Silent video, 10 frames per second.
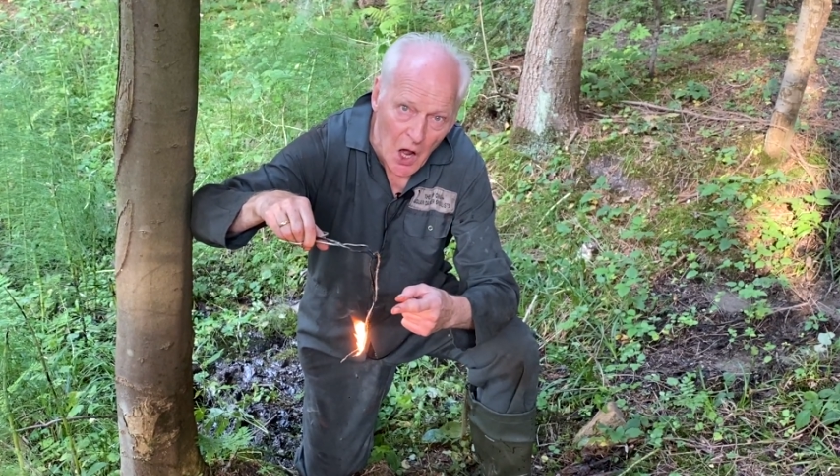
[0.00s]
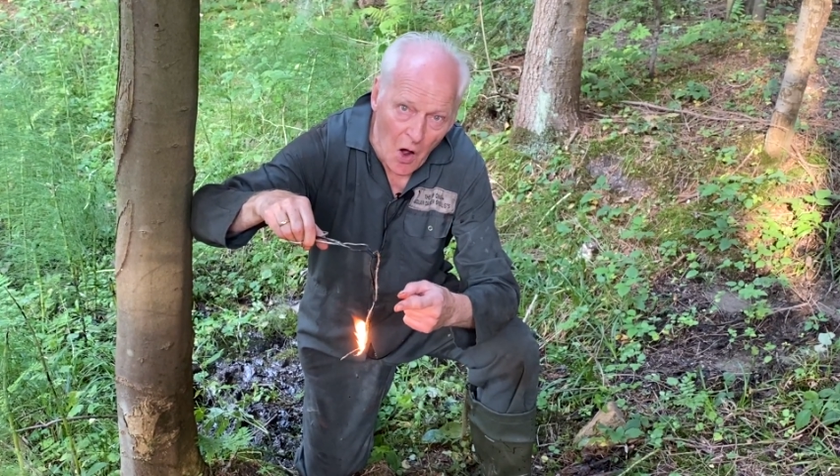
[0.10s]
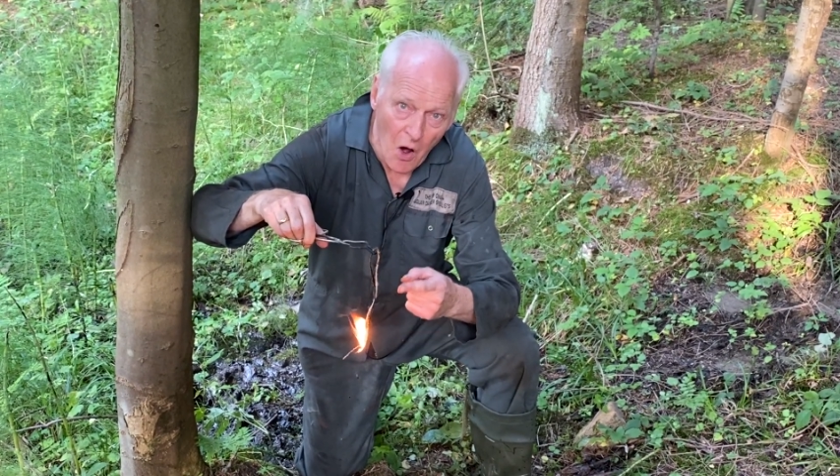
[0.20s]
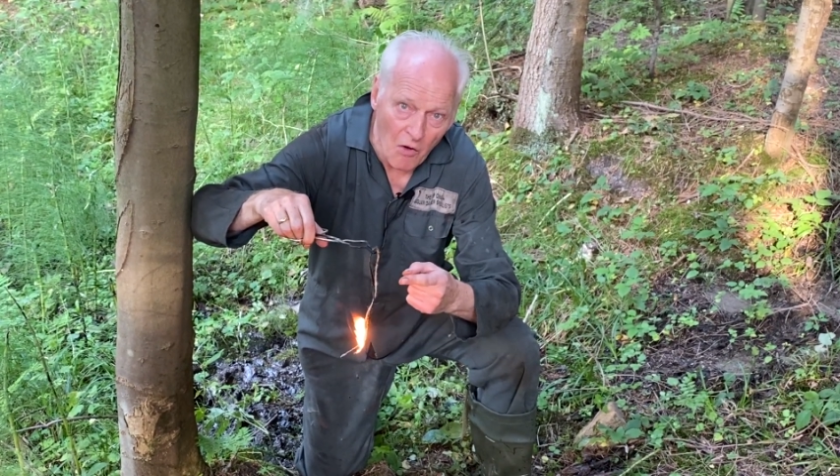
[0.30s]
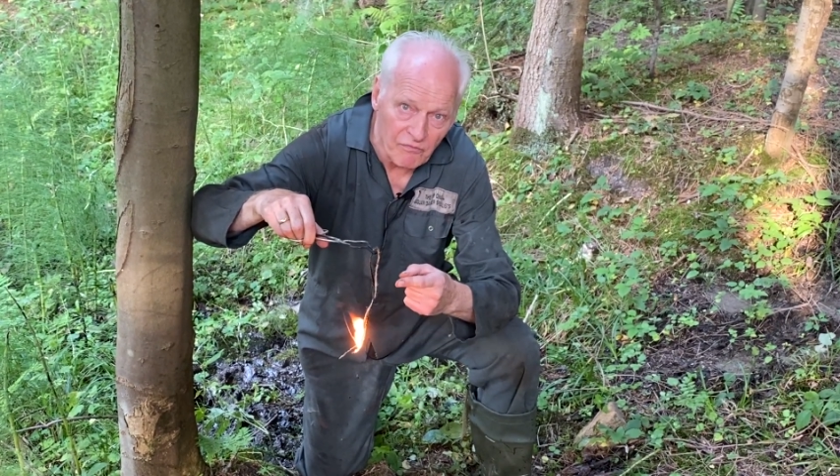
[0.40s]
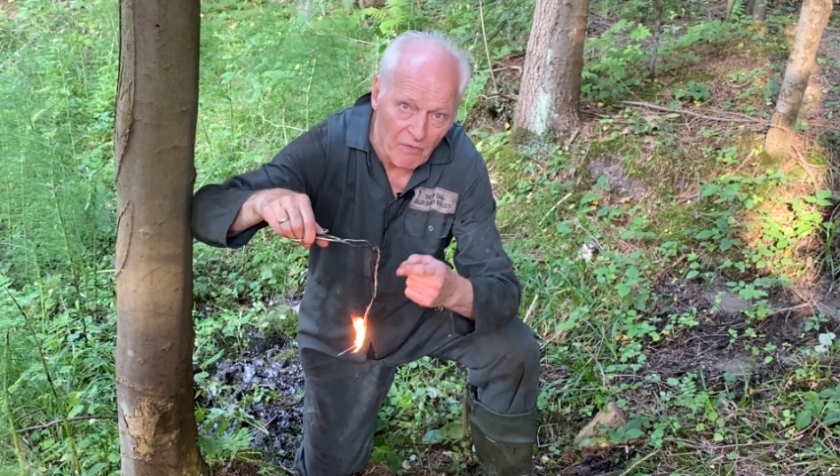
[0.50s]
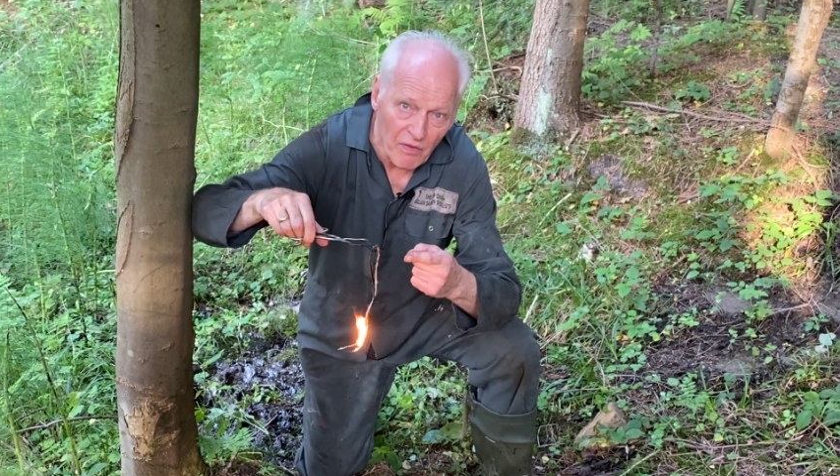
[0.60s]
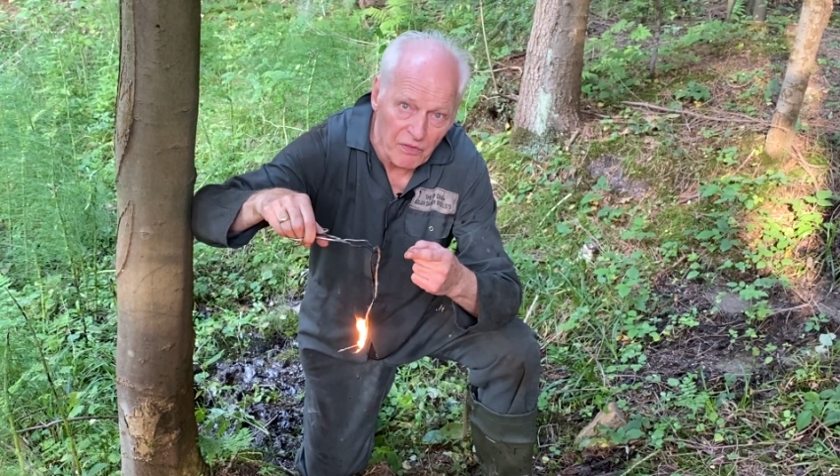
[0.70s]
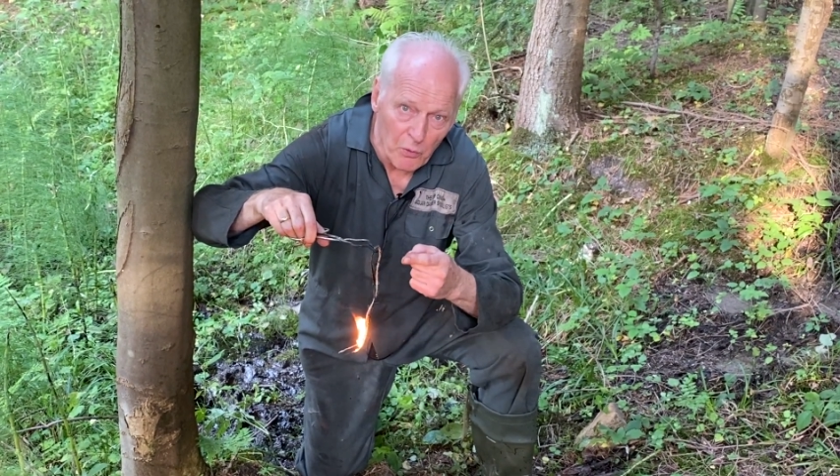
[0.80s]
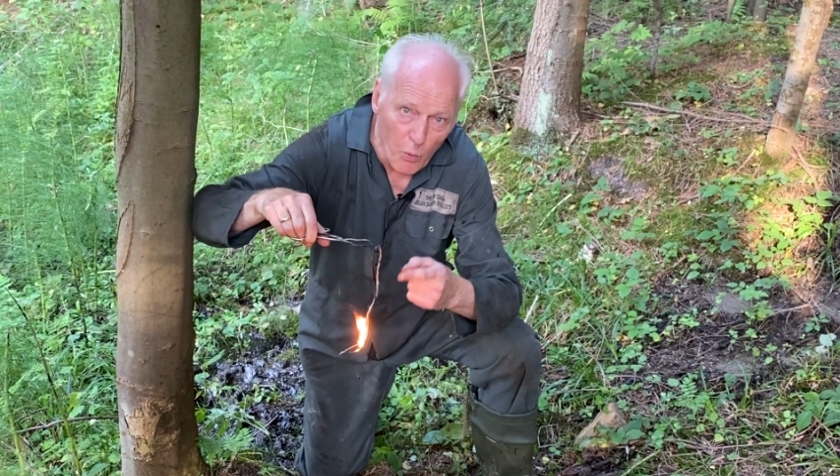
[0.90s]
of
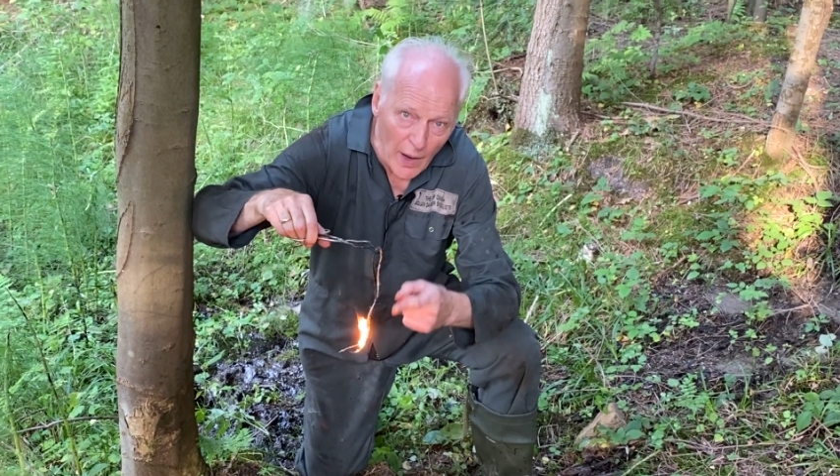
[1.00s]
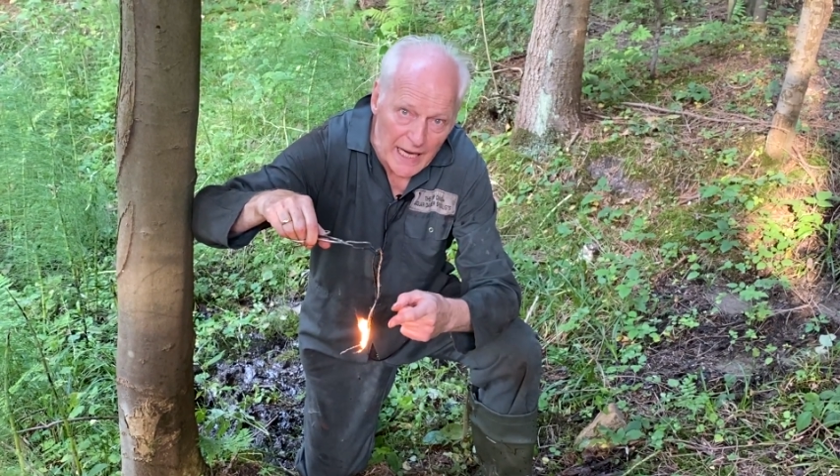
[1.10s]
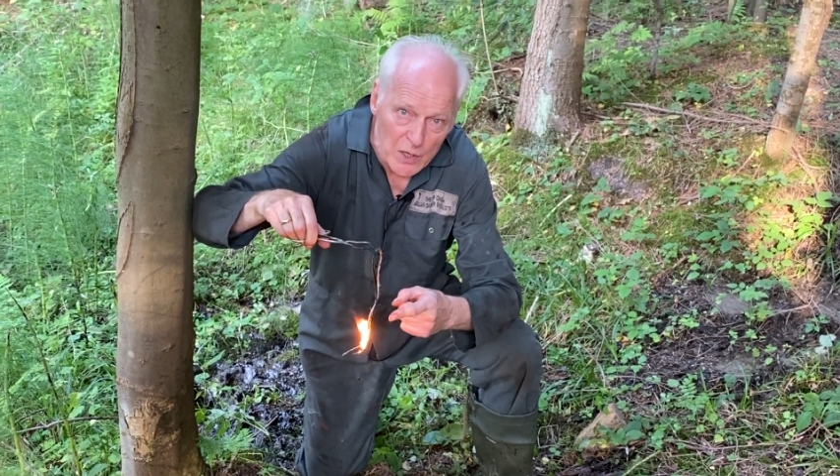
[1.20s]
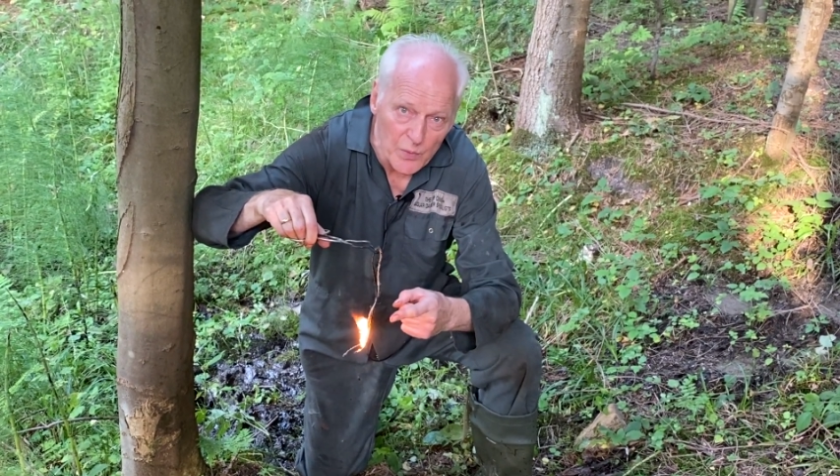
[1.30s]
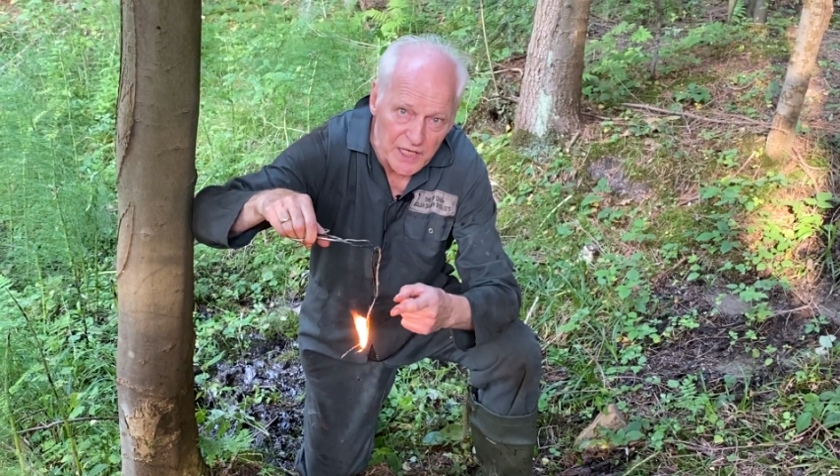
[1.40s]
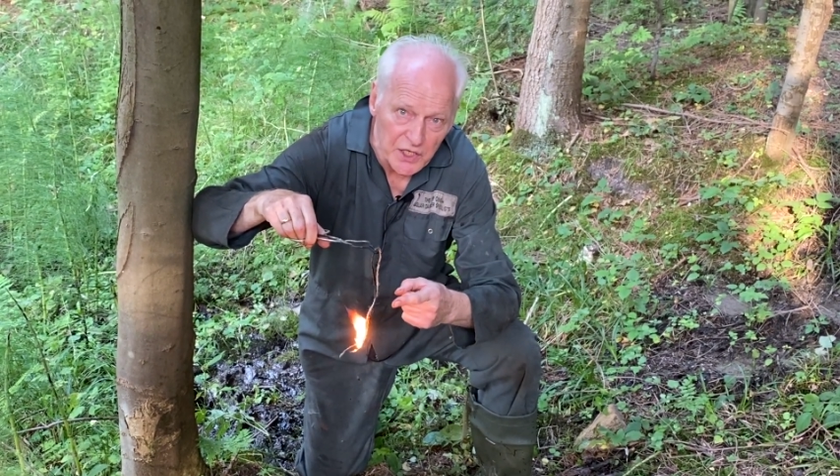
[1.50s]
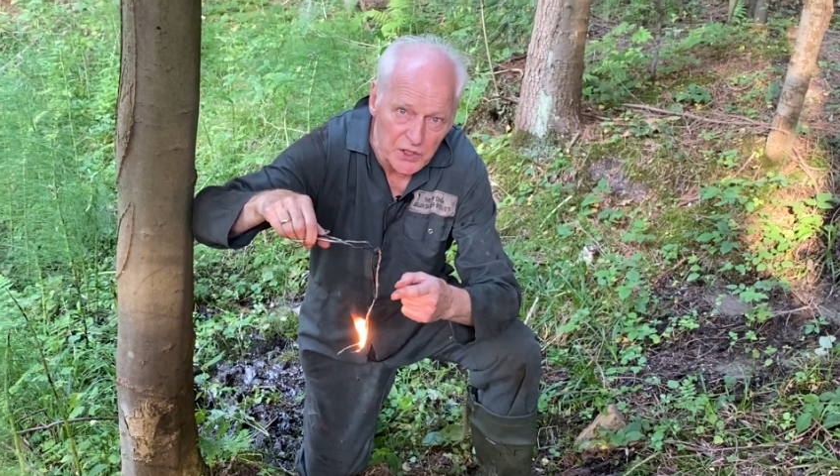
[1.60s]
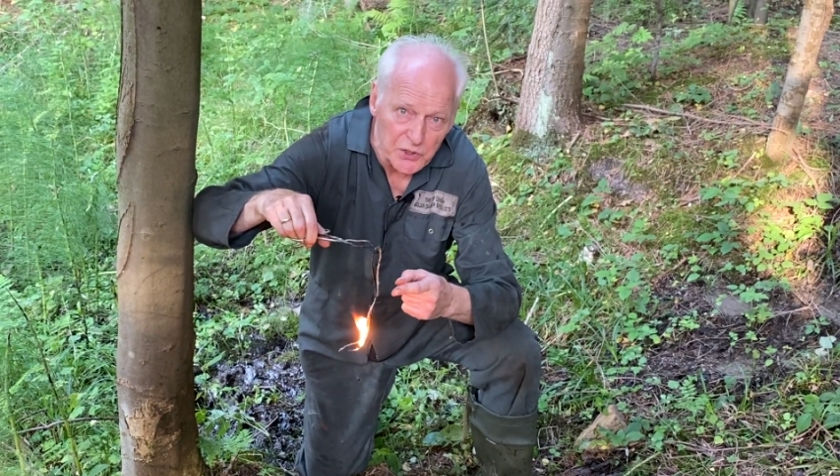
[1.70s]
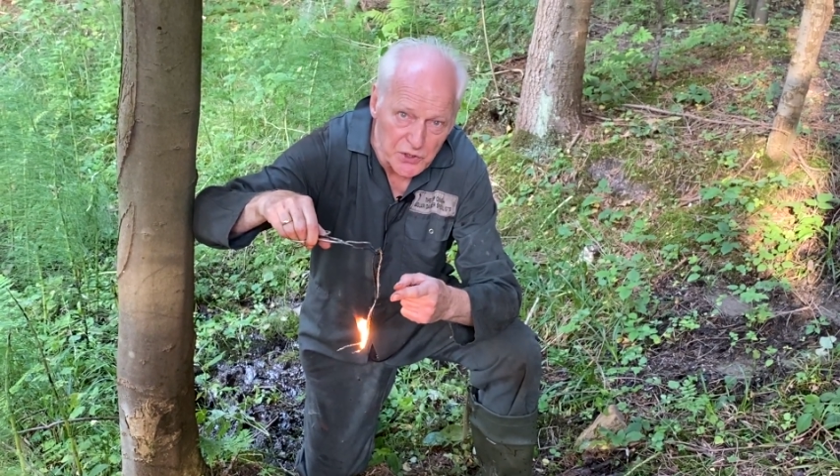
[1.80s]
the way we could